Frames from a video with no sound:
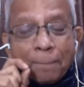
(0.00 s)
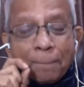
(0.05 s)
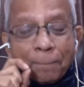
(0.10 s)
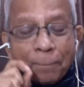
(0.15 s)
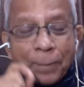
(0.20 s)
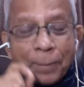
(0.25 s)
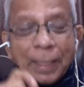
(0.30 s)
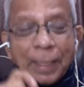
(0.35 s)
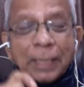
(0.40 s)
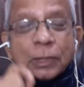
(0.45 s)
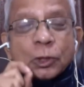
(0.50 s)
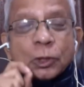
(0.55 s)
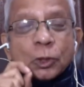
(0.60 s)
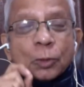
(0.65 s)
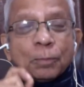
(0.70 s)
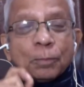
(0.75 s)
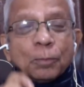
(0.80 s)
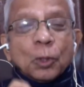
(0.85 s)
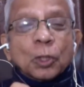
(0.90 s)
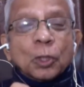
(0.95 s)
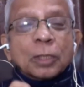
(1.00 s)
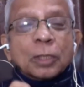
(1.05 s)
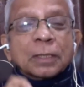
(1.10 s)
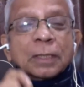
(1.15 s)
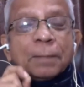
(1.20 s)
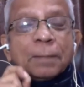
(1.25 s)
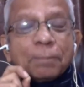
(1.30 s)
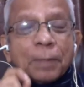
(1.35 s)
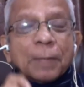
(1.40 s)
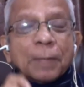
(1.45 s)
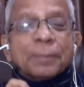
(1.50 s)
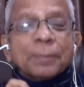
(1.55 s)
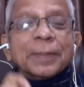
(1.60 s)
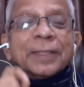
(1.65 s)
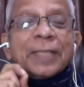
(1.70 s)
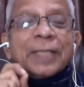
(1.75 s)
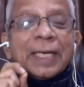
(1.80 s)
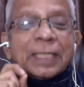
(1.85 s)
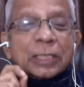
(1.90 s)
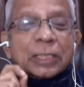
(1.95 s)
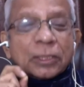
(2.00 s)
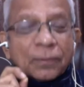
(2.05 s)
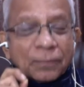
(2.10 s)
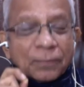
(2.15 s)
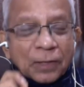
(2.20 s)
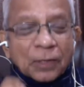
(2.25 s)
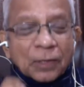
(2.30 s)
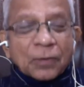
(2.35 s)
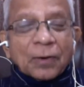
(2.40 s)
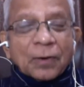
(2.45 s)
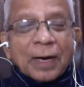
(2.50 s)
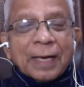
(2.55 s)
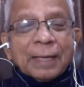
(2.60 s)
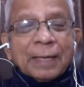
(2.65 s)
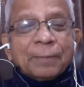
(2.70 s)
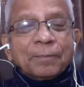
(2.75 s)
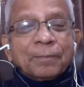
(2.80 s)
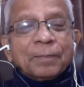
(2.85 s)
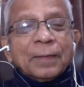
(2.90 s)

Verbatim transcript: bring to book the perpetrators of the crime.